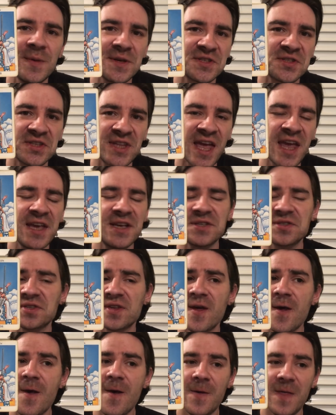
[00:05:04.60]

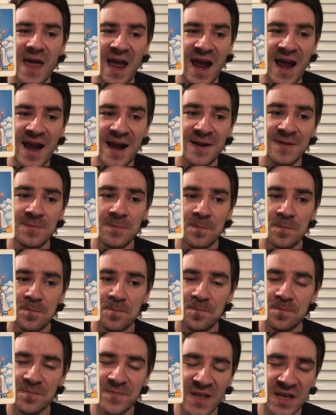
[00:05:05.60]
mistakes. And
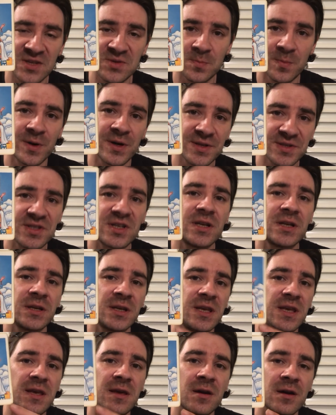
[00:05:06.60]
this
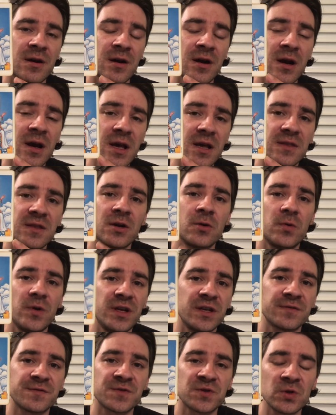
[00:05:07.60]
person here, the
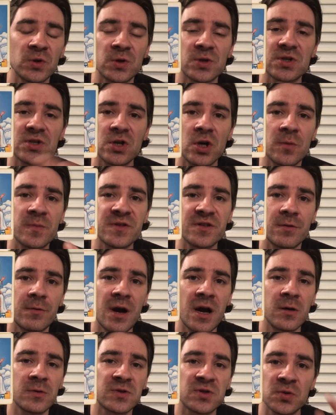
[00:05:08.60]
Queen of Swords, comes
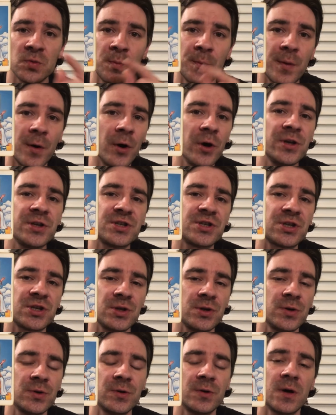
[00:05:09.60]
around to point
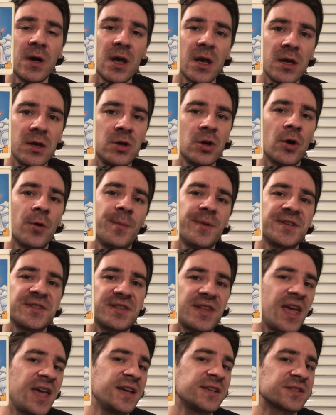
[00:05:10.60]
you your
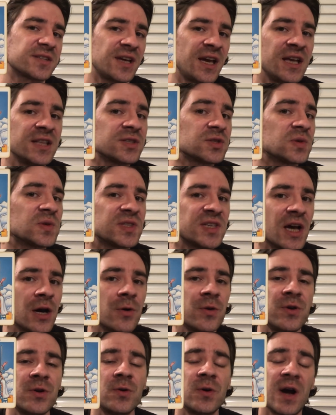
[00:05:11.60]
mistakes and to
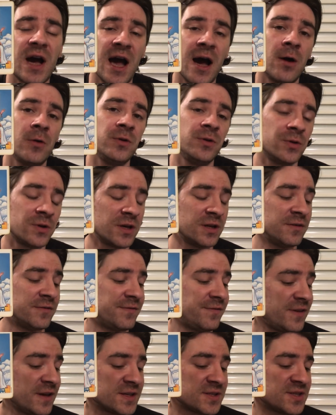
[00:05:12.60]
tell you how you can
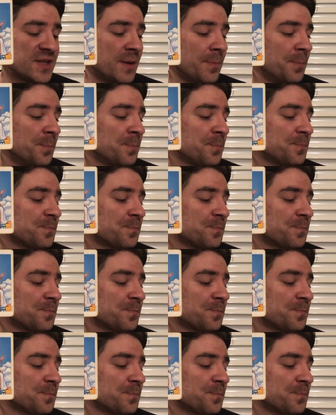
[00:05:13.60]
fix them.